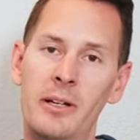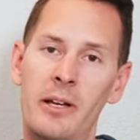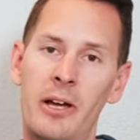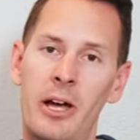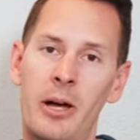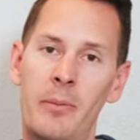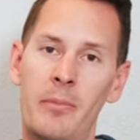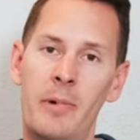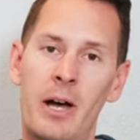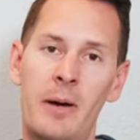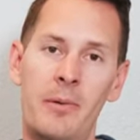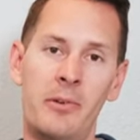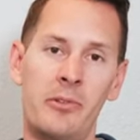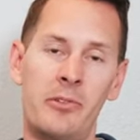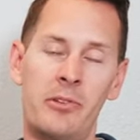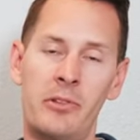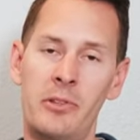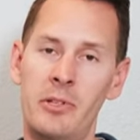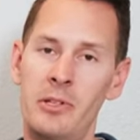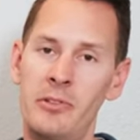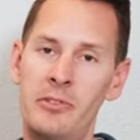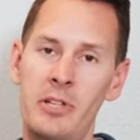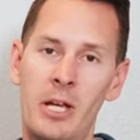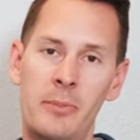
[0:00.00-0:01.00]
Um, obviously,
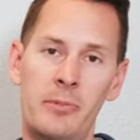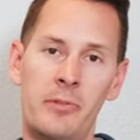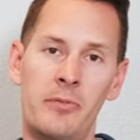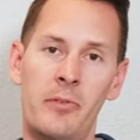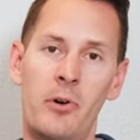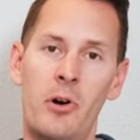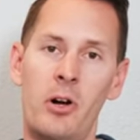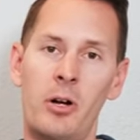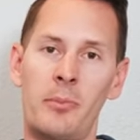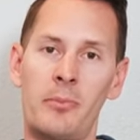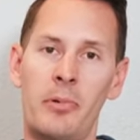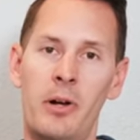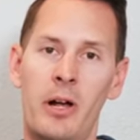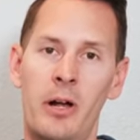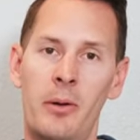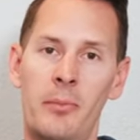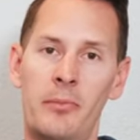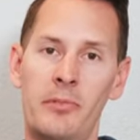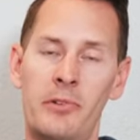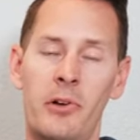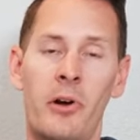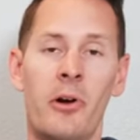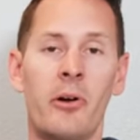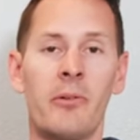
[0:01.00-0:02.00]
these types of heart
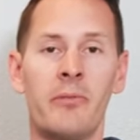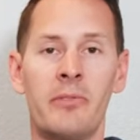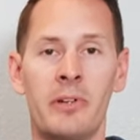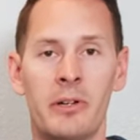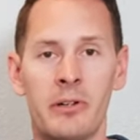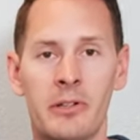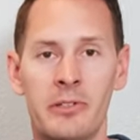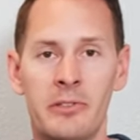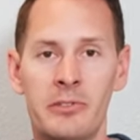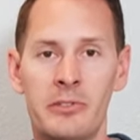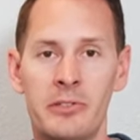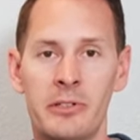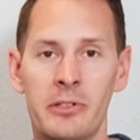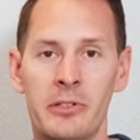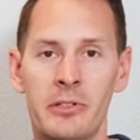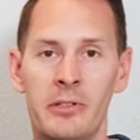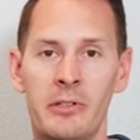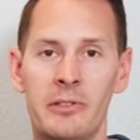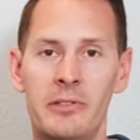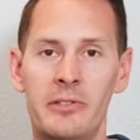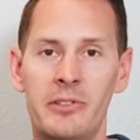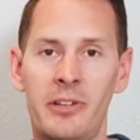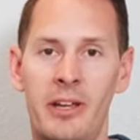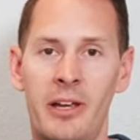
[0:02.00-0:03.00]
problems are very
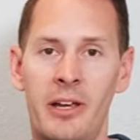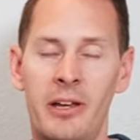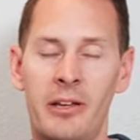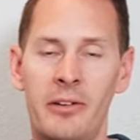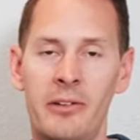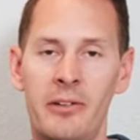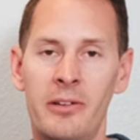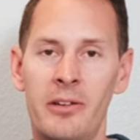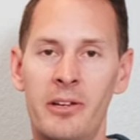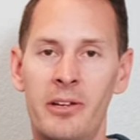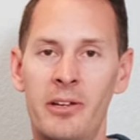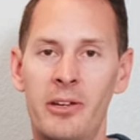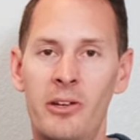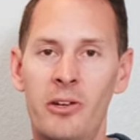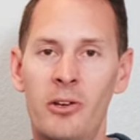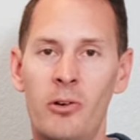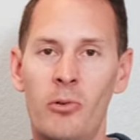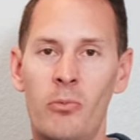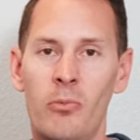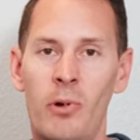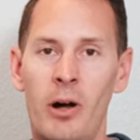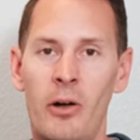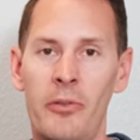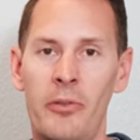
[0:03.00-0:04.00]
serious, and
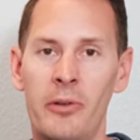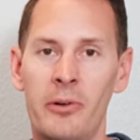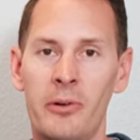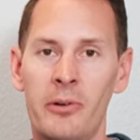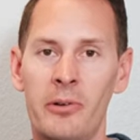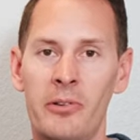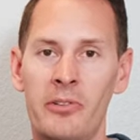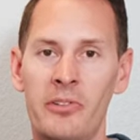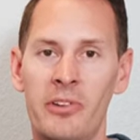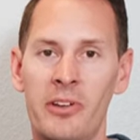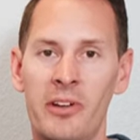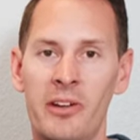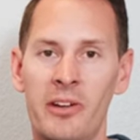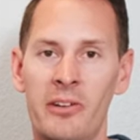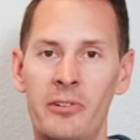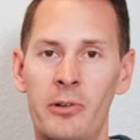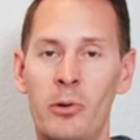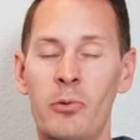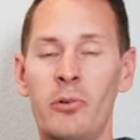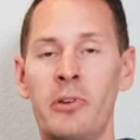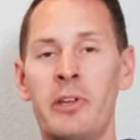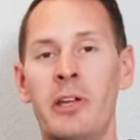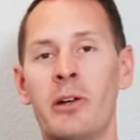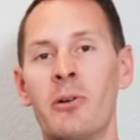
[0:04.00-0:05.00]
while there is uh,
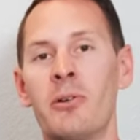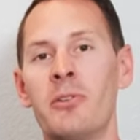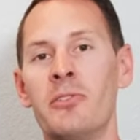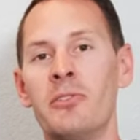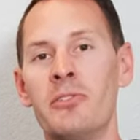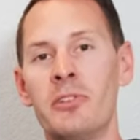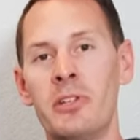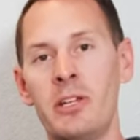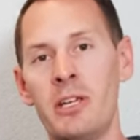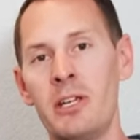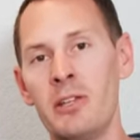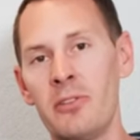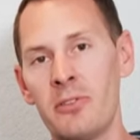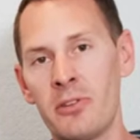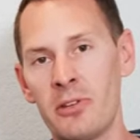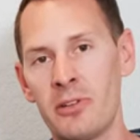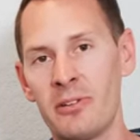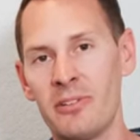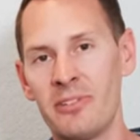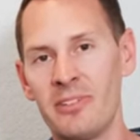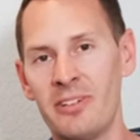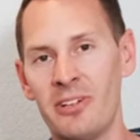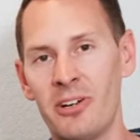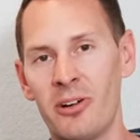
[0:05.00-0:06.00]
no guarantee
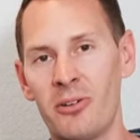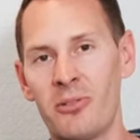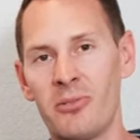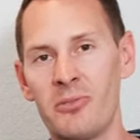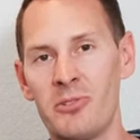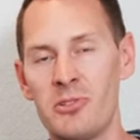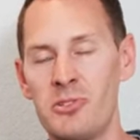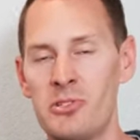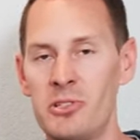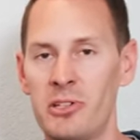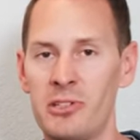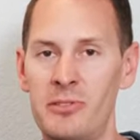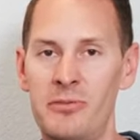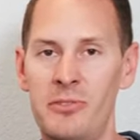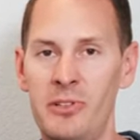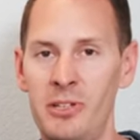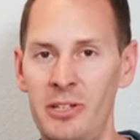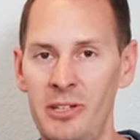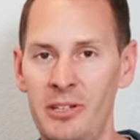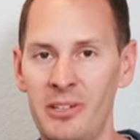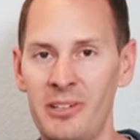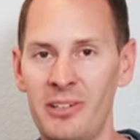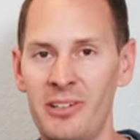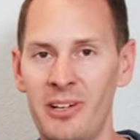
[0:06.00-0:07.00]
that you know just
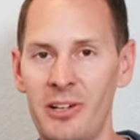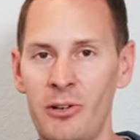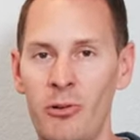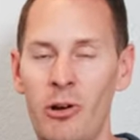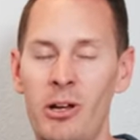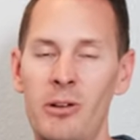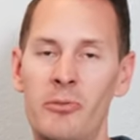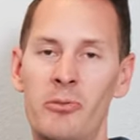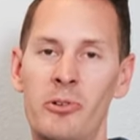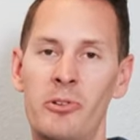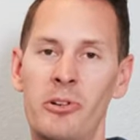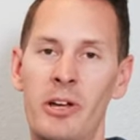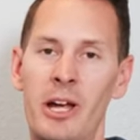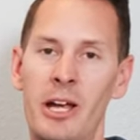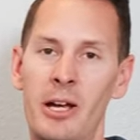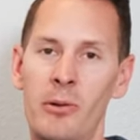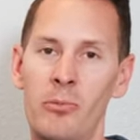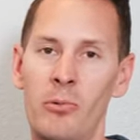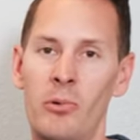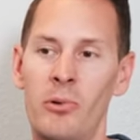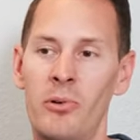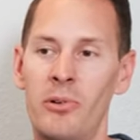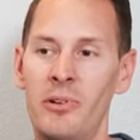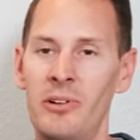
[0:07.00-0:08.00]
feeding a grain-free
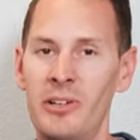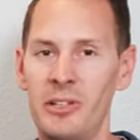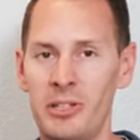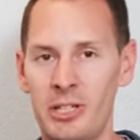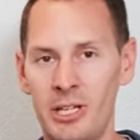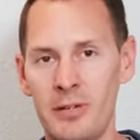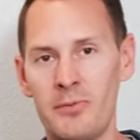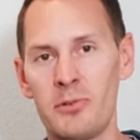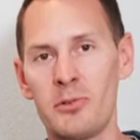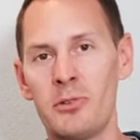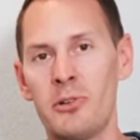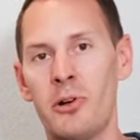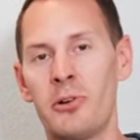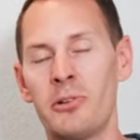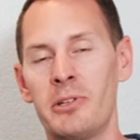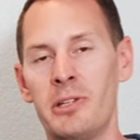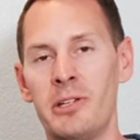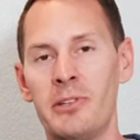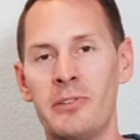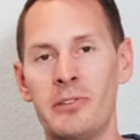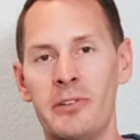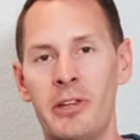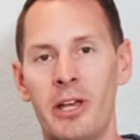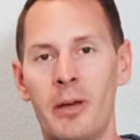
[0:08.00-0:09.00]
diet will give your dog
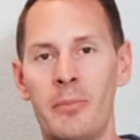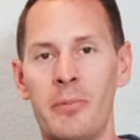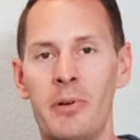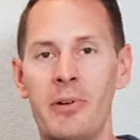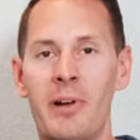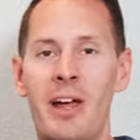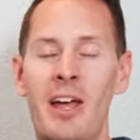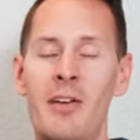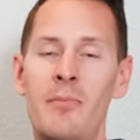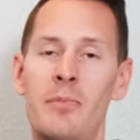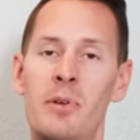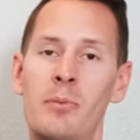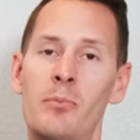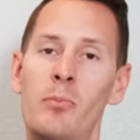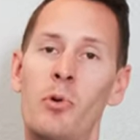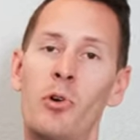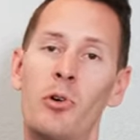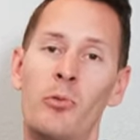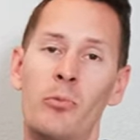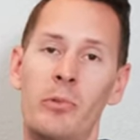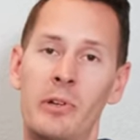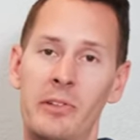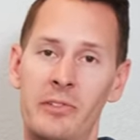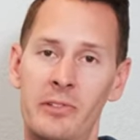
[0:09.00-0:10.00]
DCM, there have been
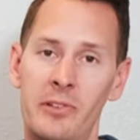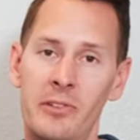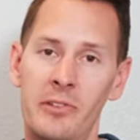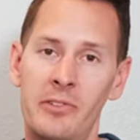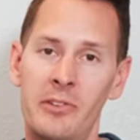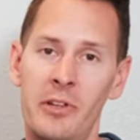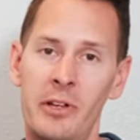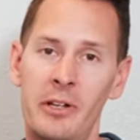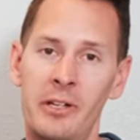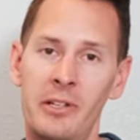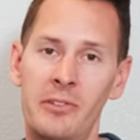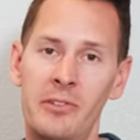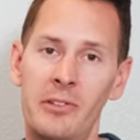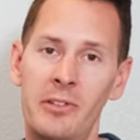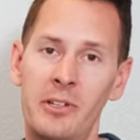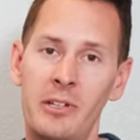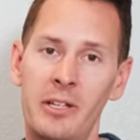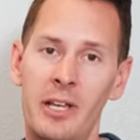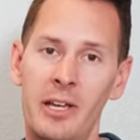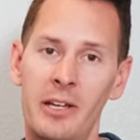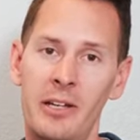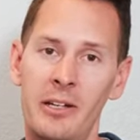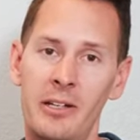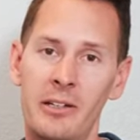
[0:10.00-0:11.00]
more recent studies
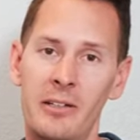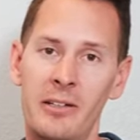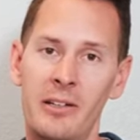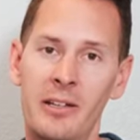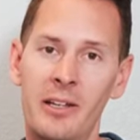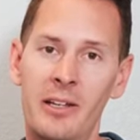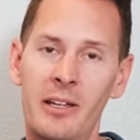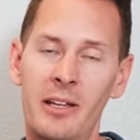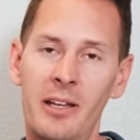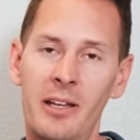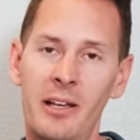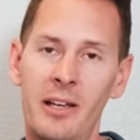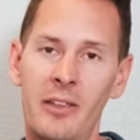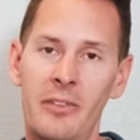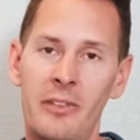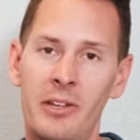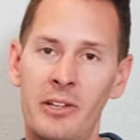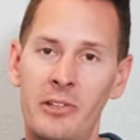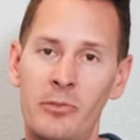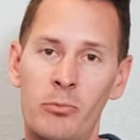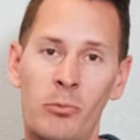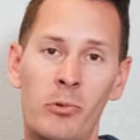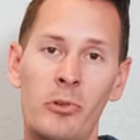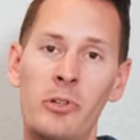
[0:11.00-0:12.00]
indicating
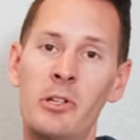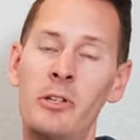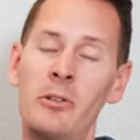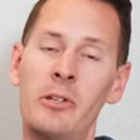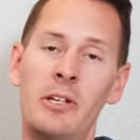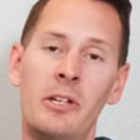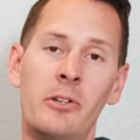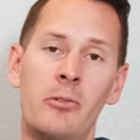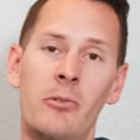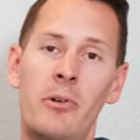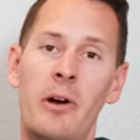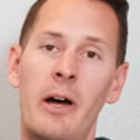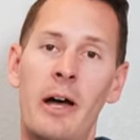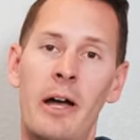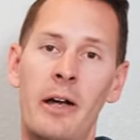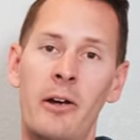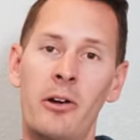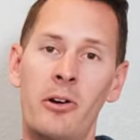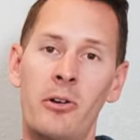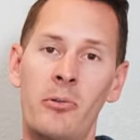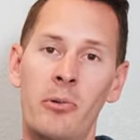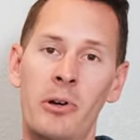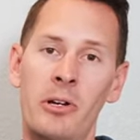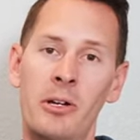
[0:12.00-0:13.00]
that it's really leading to a
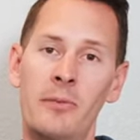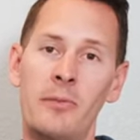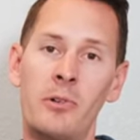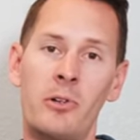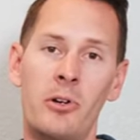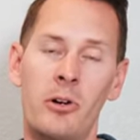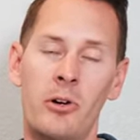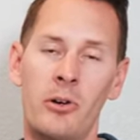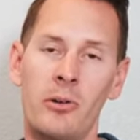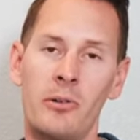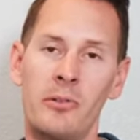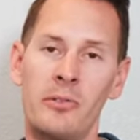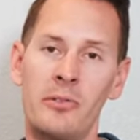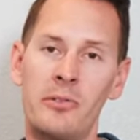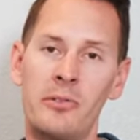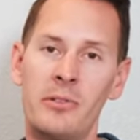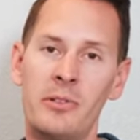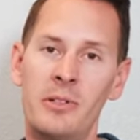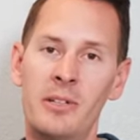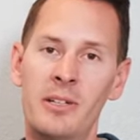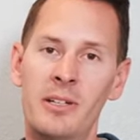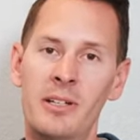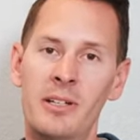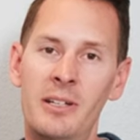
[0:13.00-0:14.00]
higher rate of occurrence.